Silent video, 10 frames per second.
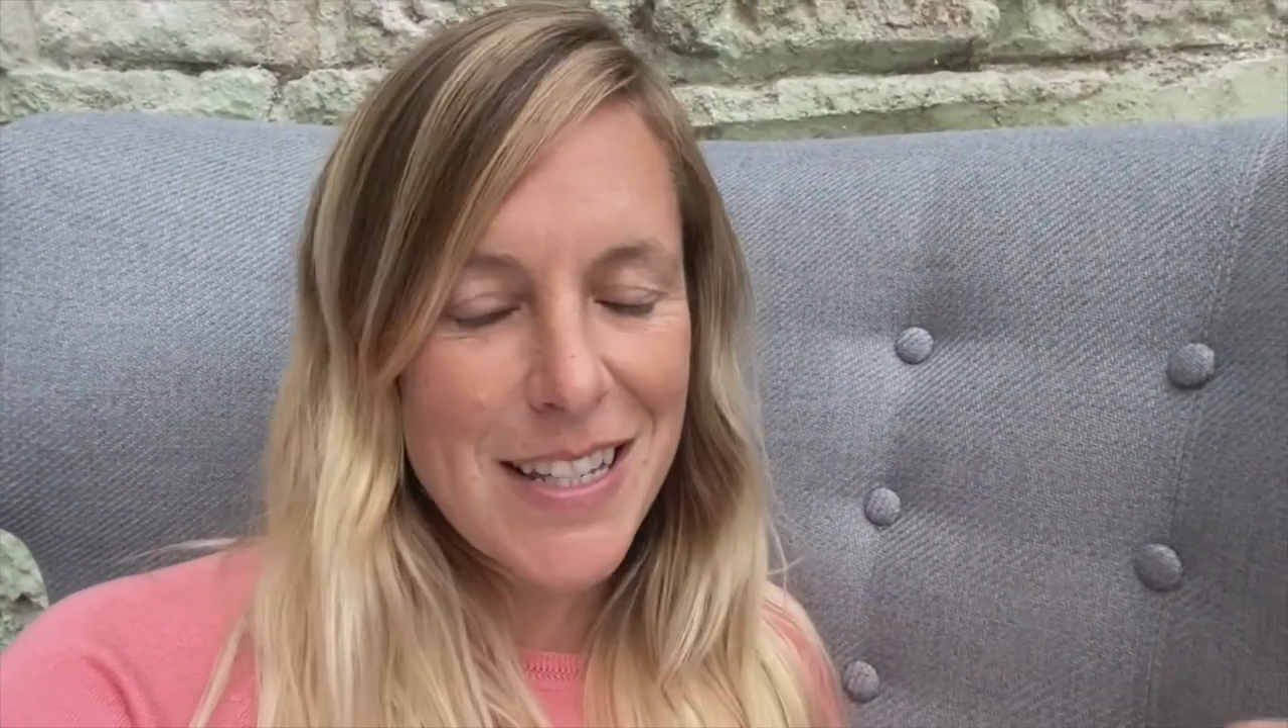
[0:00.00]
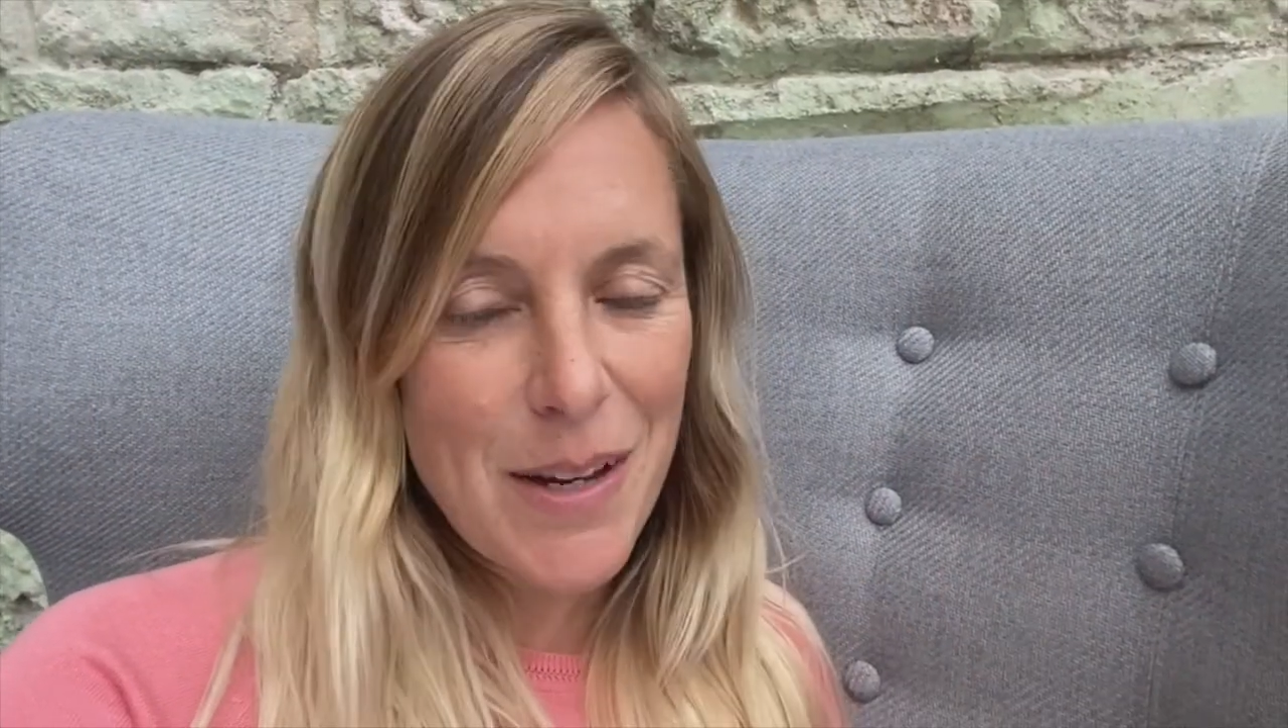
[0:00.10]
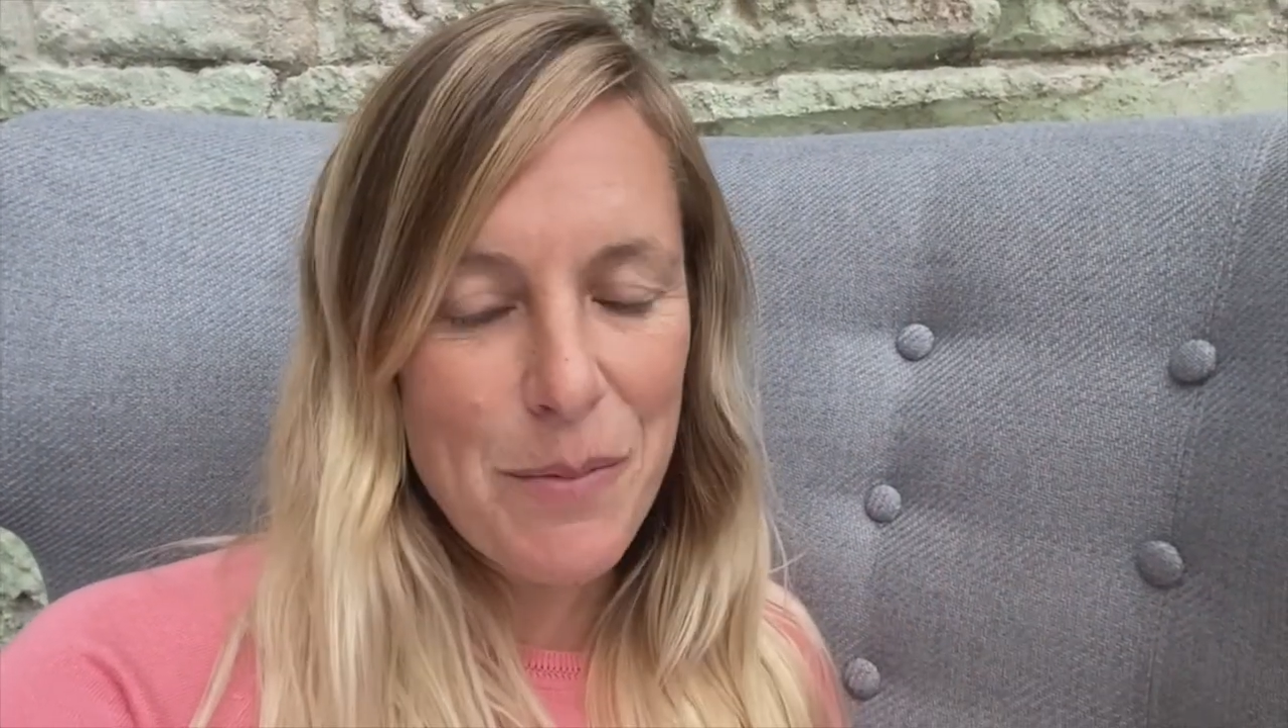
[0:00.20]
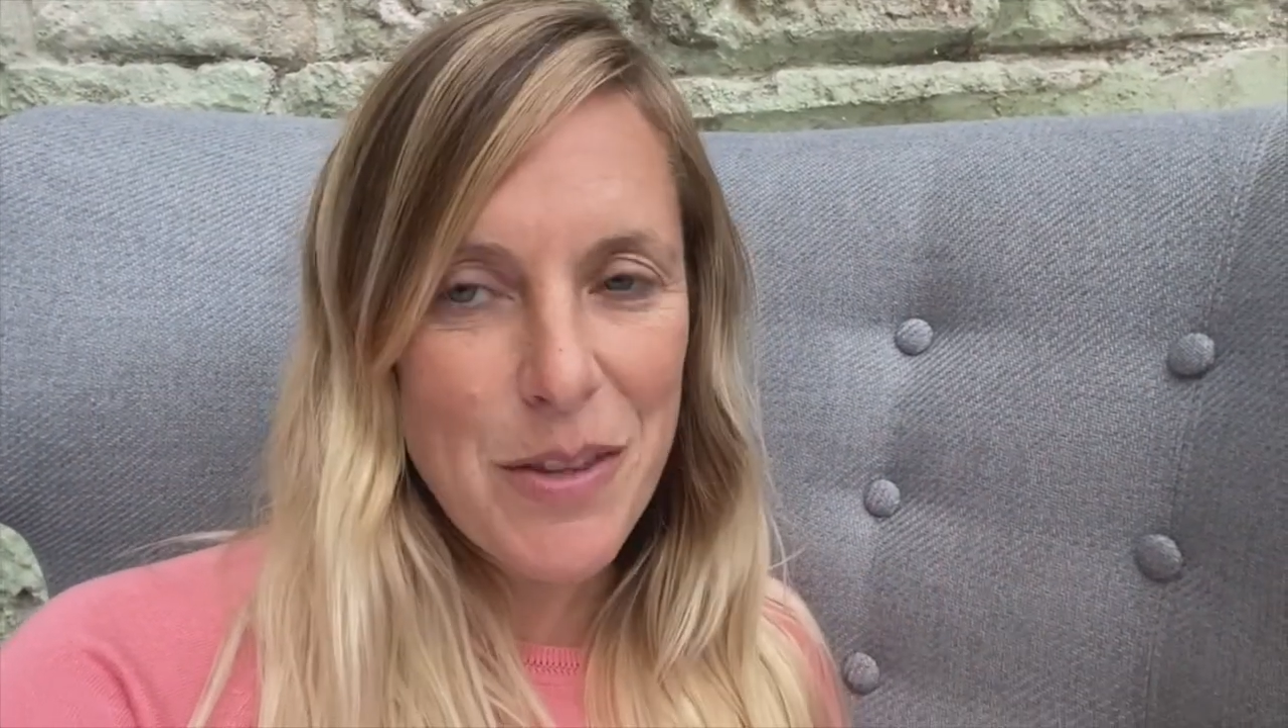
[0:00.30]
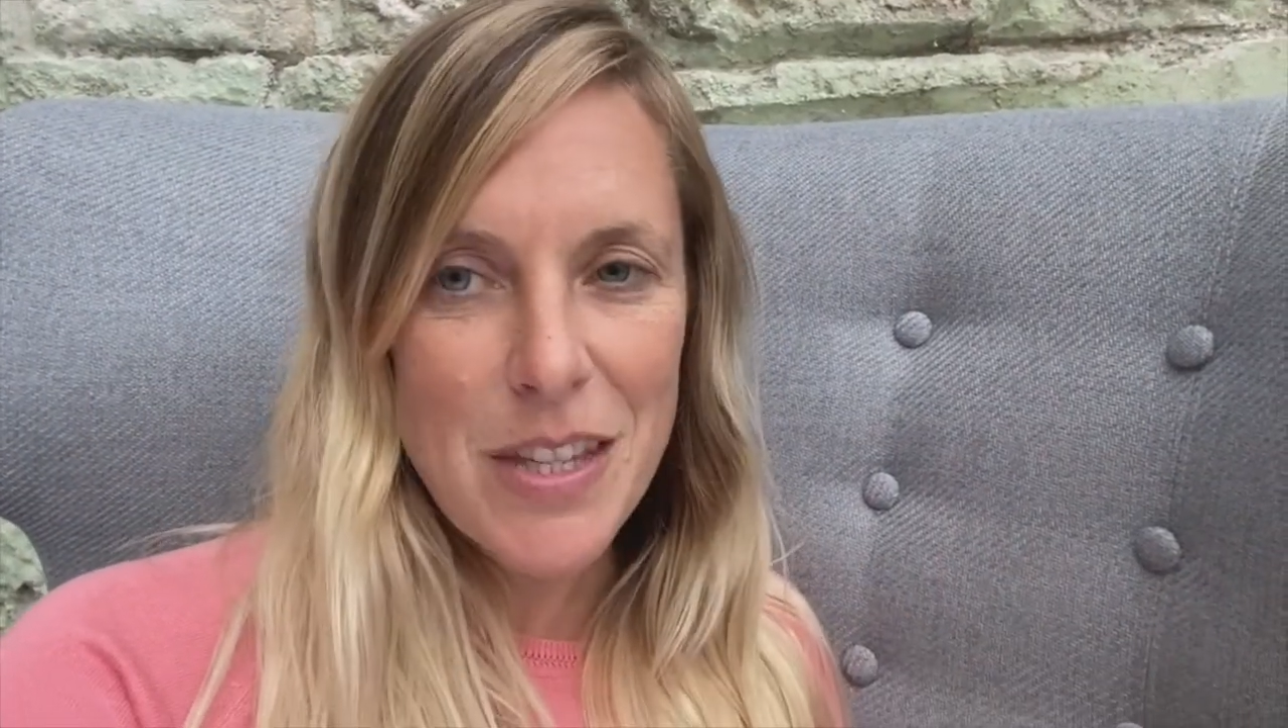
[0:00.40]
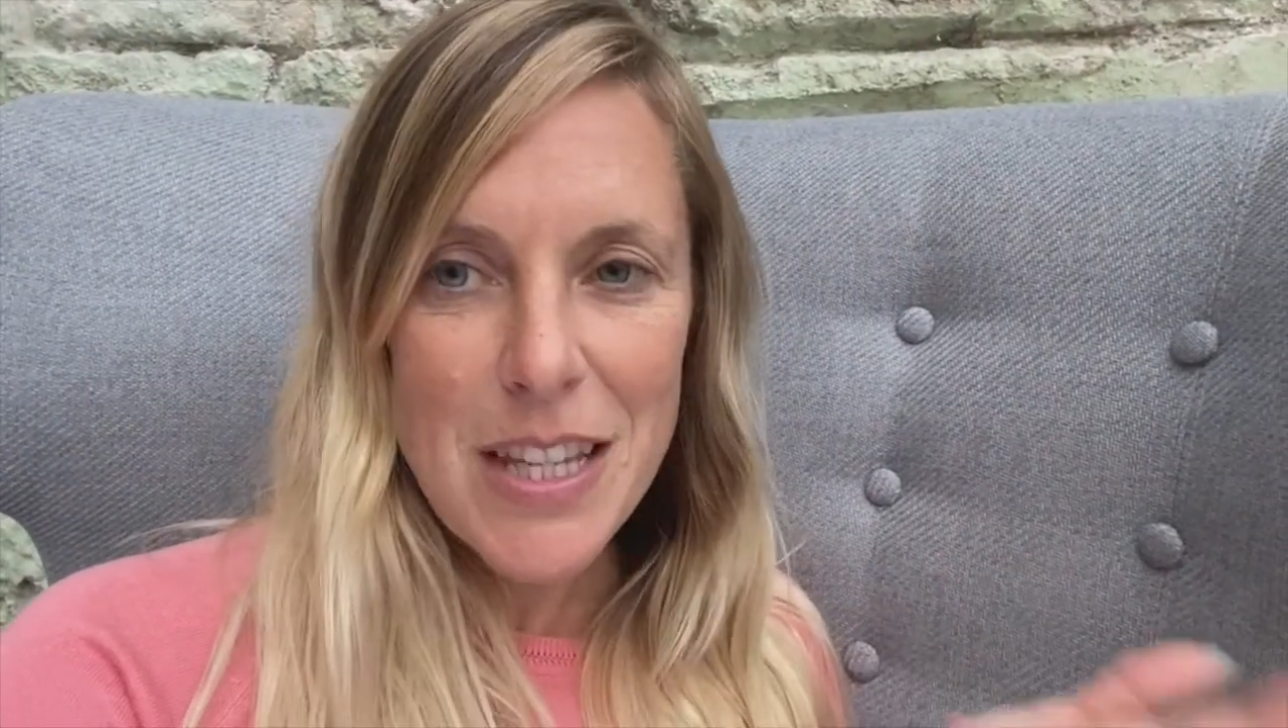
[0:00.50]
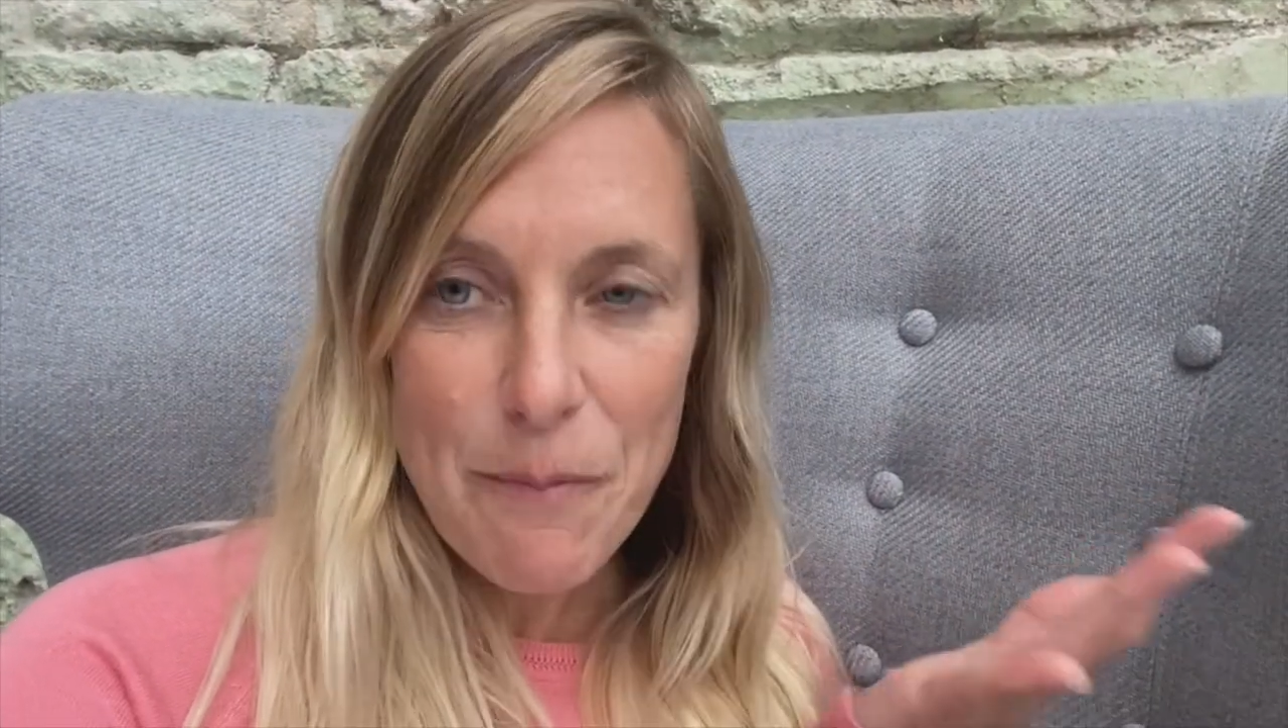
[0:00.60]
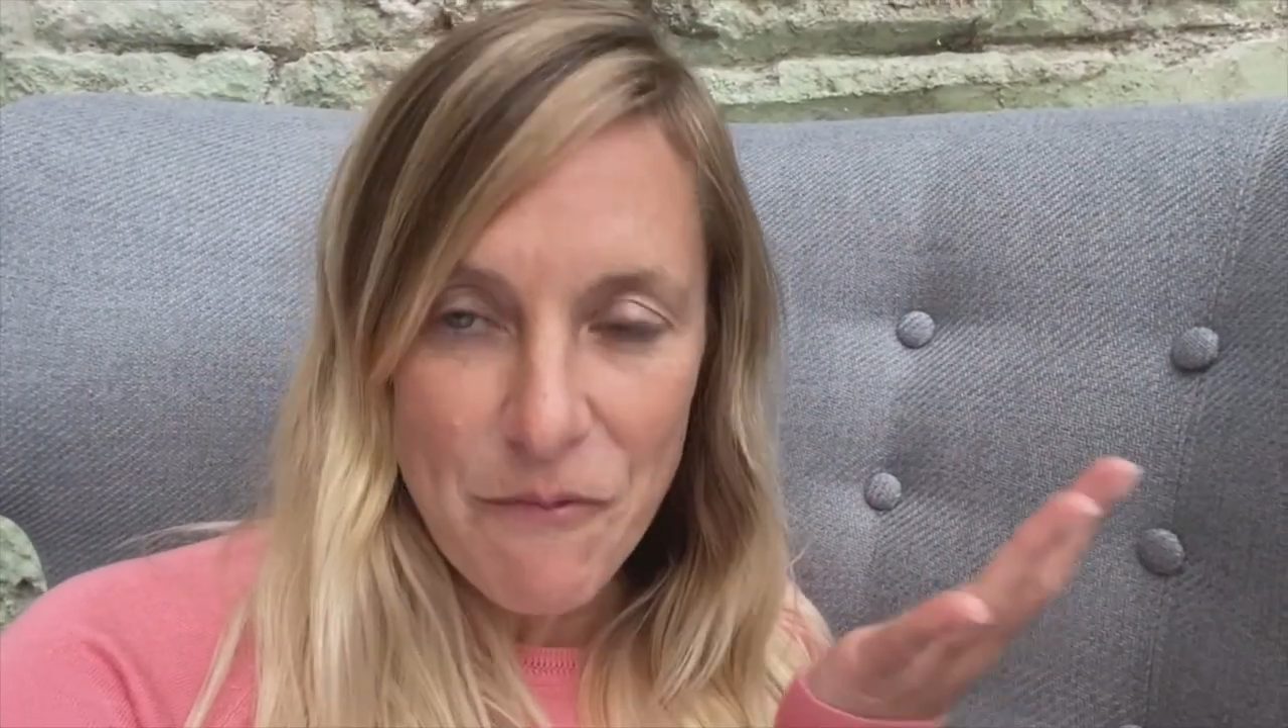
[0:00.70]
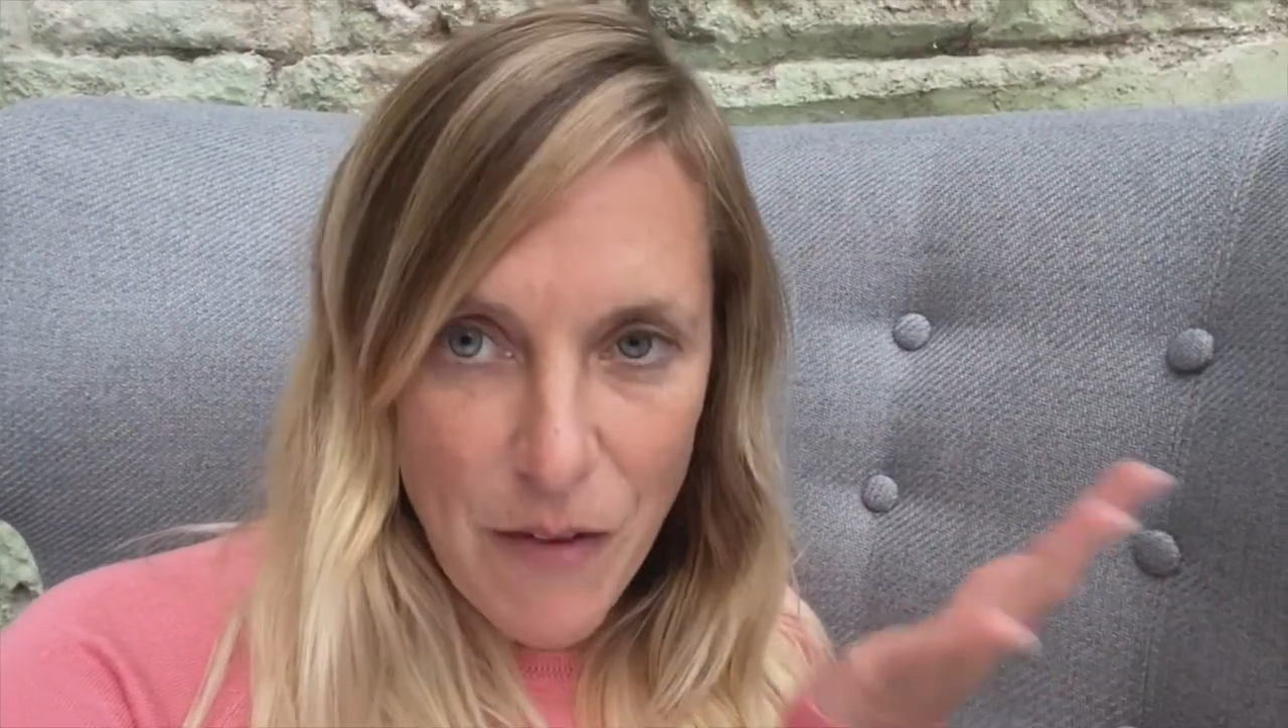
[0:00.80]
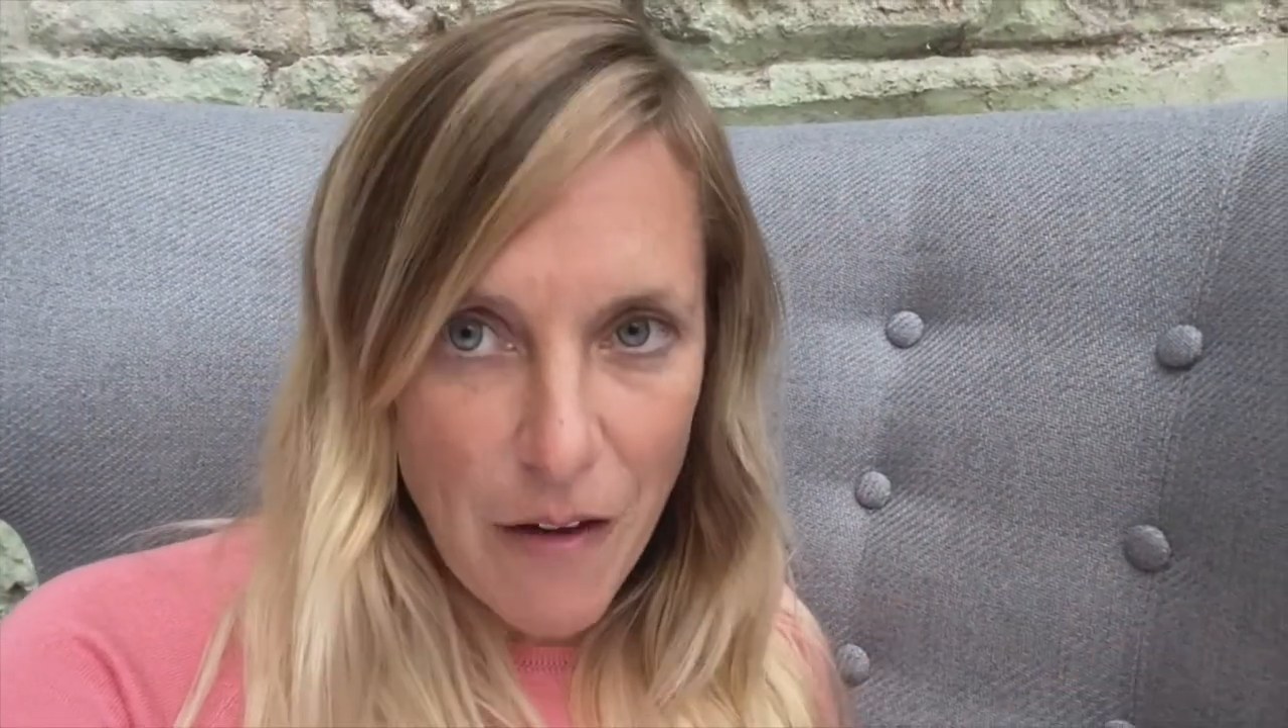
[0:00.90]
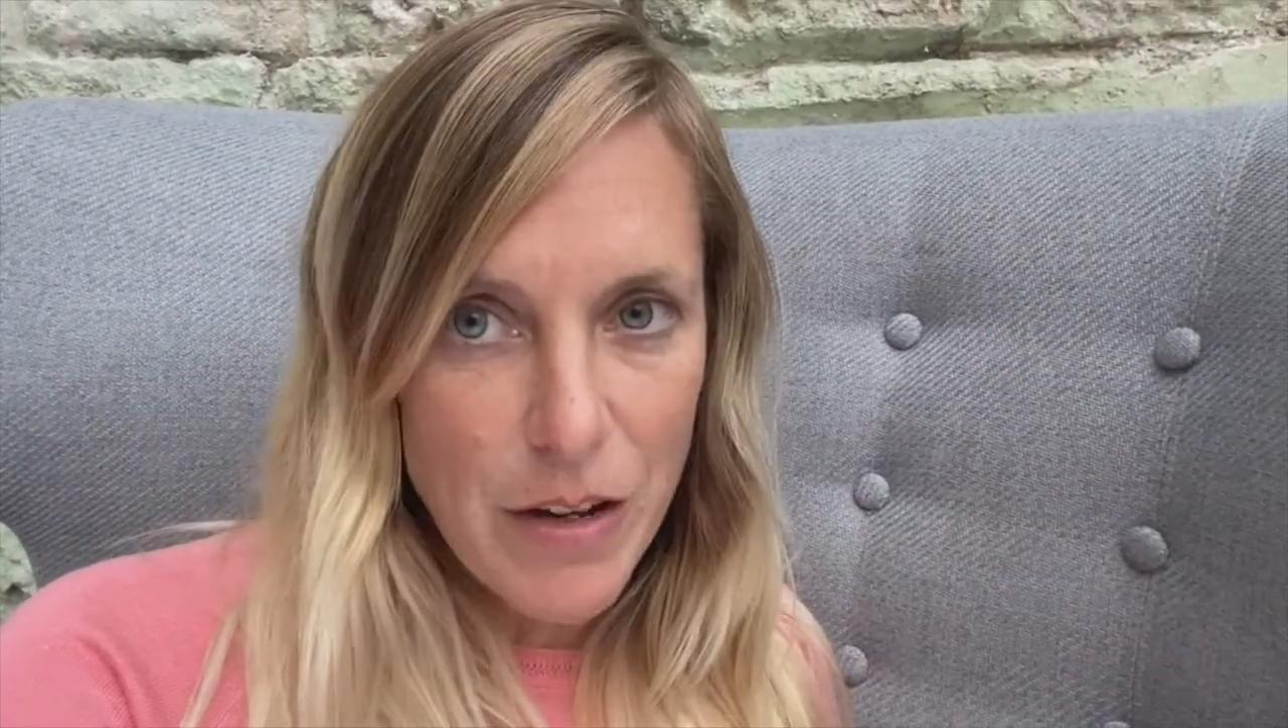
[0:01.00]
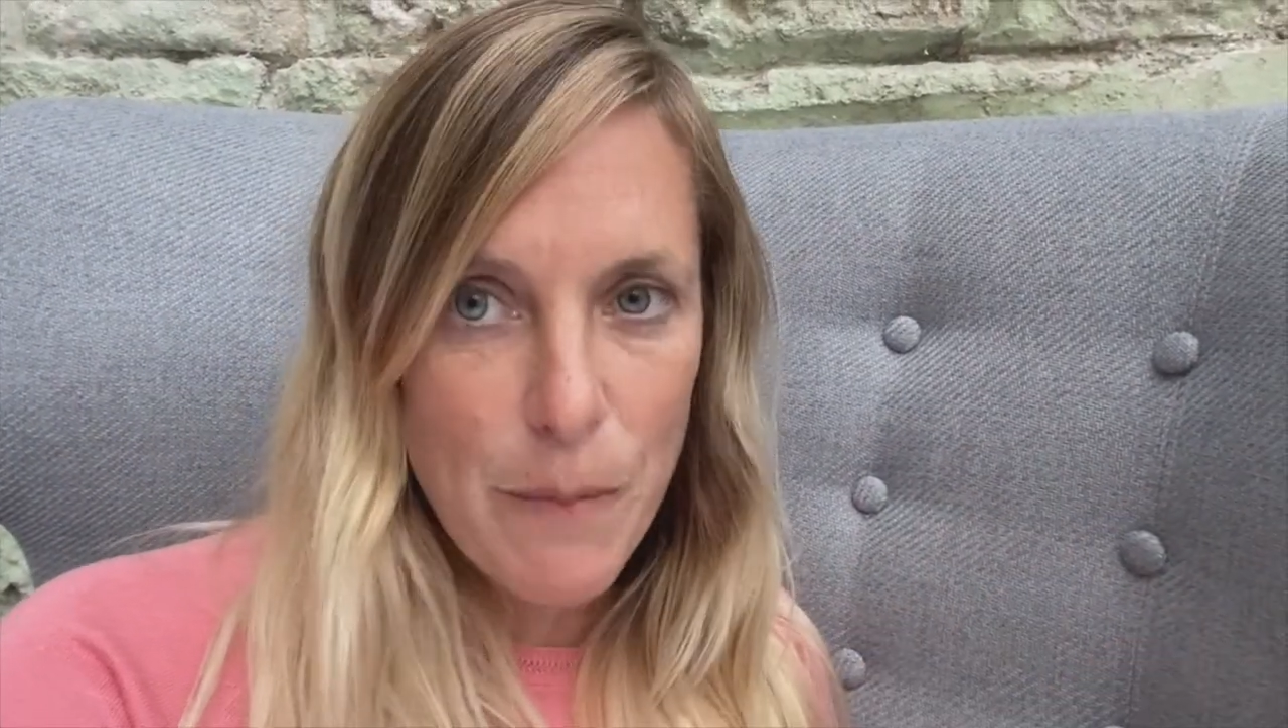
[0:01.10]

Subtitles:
something that's very